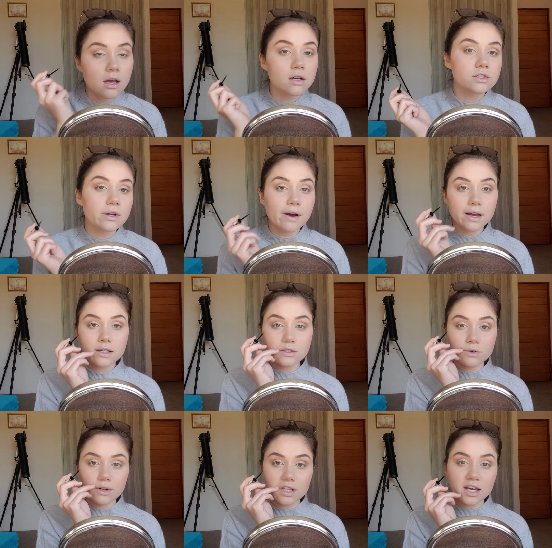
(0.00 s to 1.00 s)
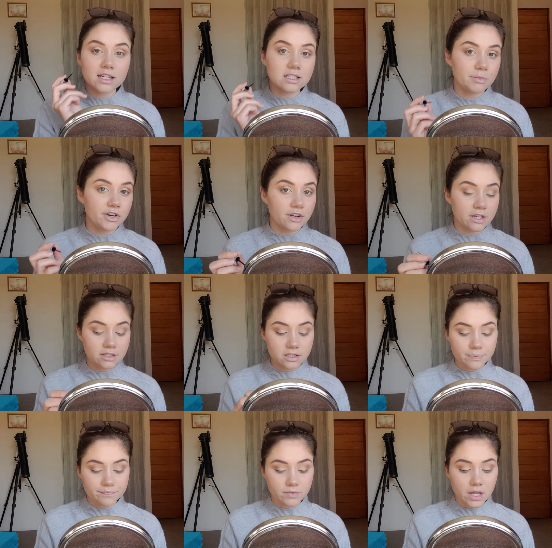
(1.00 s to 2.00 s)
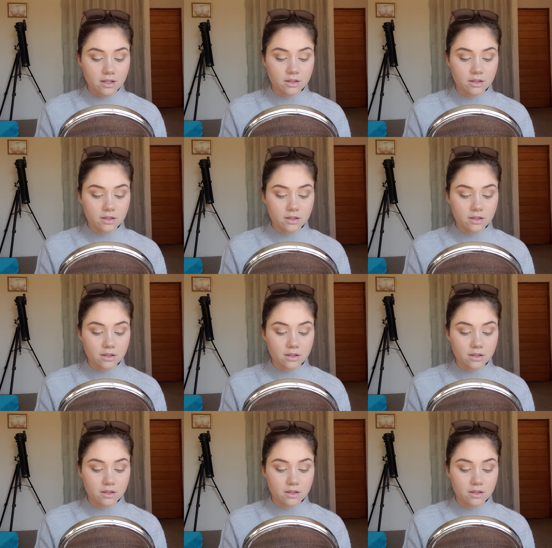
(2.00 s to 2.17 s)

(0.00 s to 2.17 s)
So I enjoyed that experience. And